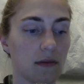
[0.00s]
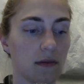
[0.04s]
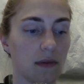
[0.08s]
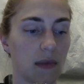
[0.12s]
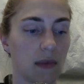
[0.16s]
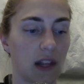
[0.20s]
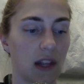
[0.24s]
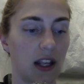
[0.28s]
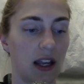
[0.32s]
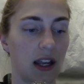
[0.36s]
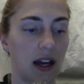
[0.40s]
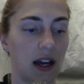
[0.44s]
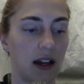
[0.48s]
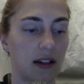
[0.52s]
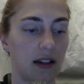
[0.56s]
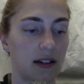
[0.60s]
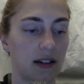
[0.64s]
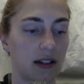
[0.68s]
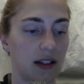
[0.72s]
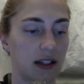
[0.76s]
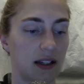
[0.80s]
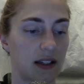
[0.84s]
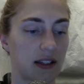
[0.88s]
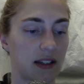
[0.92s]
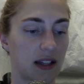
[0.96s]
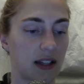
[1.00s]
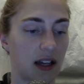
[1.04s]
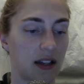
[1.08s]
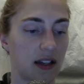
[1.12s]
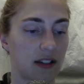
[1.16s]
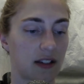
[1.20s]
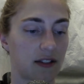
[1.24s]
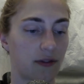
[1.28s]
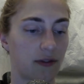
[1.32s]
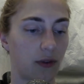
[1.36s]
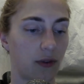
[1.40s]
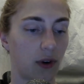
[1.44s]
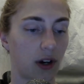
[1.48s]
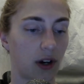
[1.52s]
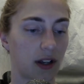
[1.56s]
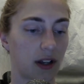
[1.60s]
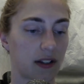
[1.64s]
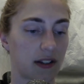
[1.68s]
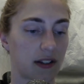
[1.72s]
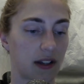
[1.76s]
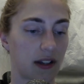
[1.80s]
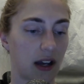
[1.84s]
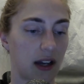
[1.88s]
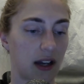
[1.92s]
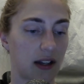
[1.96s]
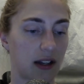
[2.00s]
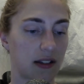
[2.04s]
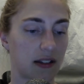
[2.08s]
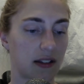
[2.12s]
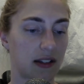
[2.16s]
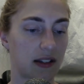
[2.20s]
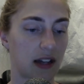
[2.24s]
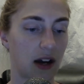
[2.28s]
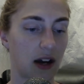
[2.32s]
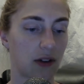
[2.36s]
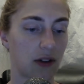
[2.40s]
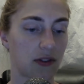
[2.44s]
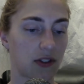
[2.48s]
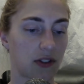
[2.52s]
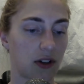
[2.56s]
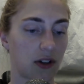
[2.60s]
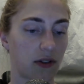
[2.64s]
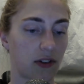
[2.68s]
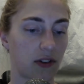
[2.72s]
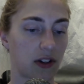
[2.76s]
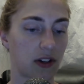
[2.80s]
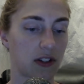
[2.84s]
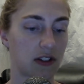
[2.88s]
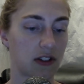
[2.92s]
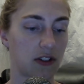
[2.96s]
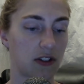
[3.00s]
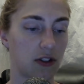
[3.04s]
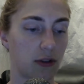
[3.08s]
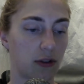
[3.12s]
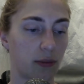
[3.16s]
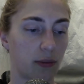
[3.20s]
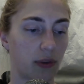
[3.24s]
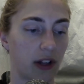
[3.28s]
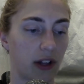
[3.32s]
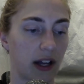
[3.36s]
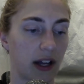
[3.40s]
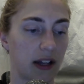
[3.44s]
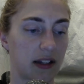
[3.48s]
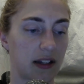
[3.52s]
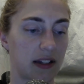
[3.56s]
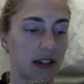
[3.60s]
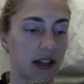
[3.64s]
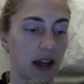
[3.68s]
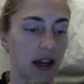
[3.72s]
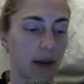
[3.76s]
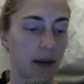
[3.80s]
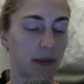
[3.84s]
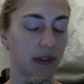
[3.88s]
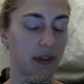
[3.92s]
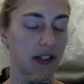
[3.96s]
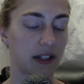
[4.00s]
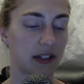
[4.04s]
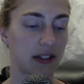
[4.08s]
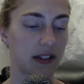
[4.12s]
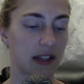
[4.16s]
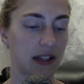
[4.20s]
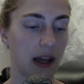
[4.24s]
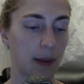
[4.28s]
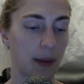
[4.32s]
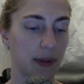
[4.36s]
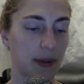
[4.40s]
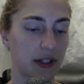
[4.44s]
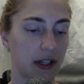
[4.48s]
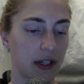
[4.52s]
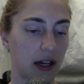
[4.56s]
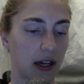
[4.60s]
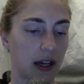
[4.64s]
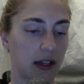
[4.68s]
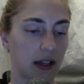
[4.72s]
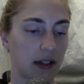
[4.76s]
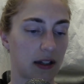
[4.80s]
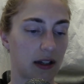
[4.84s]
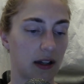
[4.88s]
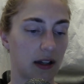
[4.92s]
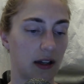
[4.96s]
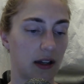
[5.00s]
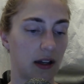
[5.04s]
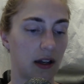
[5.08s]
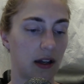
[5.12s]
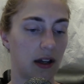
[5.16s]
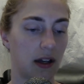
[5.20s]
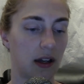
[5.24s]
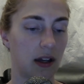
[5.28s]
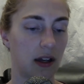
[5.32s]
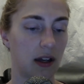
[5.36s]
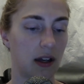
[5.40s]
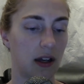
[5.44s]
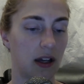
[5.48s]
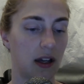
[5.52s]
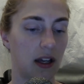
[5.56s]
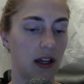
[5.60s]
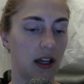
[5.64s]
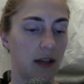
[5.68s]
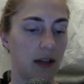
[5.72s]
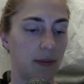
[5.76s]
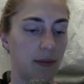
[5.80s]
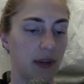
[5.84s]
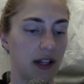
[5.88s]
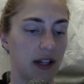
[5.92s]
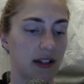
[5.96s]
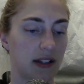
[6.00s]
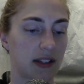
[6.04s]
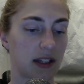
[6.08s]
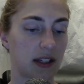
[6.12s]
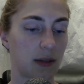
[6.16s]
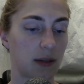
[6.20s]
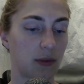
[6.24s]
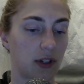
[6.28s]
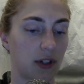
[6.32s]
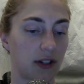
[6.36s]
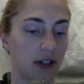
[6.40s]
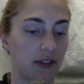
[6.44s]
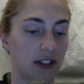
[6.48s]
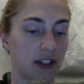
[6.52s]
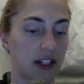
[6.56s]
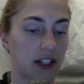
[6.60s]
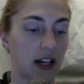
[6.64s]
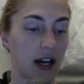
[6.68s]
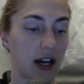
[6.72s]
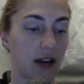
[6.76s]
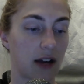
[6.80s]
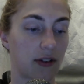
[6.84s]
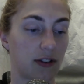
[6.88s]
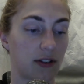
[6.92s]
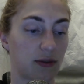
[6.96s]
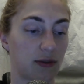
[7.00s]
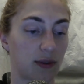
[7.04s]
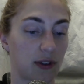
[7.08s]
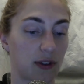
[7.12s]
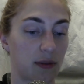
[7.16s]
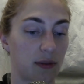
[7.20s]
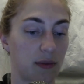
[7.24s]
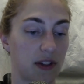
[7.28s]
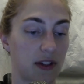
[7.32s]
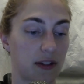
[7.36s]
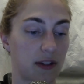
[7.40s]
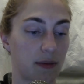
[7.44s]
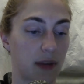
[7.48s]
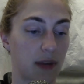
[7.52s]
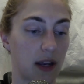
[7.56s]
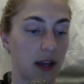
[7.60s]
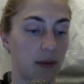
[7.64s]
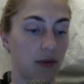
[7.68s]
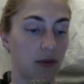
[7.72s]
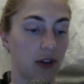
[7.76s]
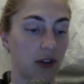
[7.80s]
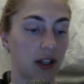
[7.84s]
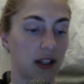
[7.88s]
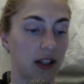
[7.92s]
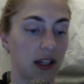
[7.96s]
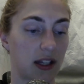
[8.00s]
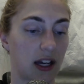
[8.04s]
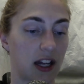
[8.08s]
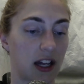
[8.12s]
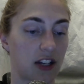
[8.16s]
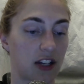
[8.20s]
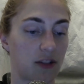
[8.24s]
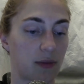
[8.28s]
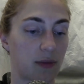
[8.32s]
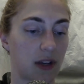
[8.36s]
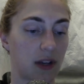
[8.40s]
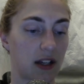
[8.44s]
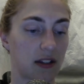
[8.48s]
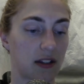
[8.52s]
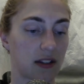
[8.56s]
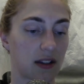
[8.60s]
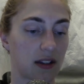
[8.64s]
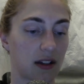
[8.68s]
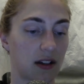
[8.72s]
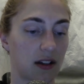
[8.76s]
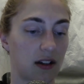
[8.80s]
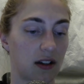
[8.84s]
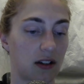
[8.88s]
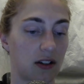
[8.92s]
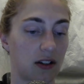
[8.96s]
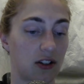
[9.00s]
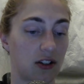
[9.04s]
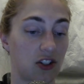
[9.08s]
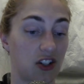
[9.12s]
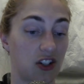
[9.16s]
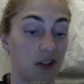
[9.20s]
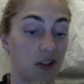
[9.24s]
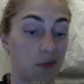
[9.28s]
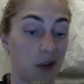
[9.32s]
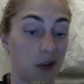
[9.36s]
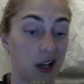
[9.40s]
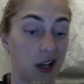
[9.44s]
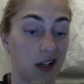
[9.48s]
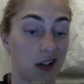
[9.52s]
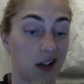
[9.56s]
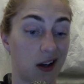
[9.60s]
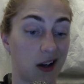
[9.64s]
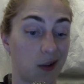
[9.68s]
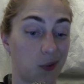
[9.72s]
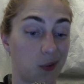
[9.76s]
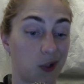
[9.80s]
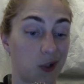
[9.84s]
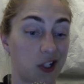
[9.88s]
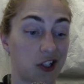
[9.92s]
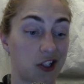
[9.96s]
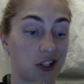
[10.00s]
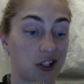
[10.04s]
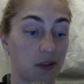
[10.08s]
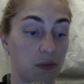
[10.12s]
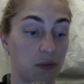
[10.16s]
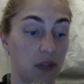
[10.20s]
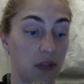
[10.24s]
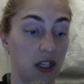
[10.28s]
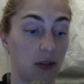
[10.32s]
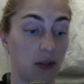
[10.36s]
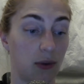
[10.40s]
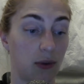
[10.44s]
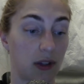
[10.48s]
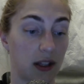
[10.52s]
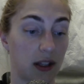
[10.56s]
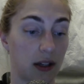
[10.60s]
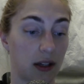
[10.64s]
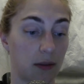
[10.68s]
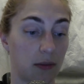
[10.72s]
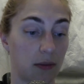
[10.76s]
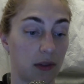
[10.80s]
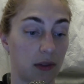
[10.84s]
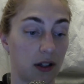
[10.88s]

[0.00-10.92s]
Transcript: Yet he set his fork aside as doubts over his new plan dampened his appetite. He'd been somewhat of a tyrant with Miss Mabry in the hedge maze. She might not wish to meet with him.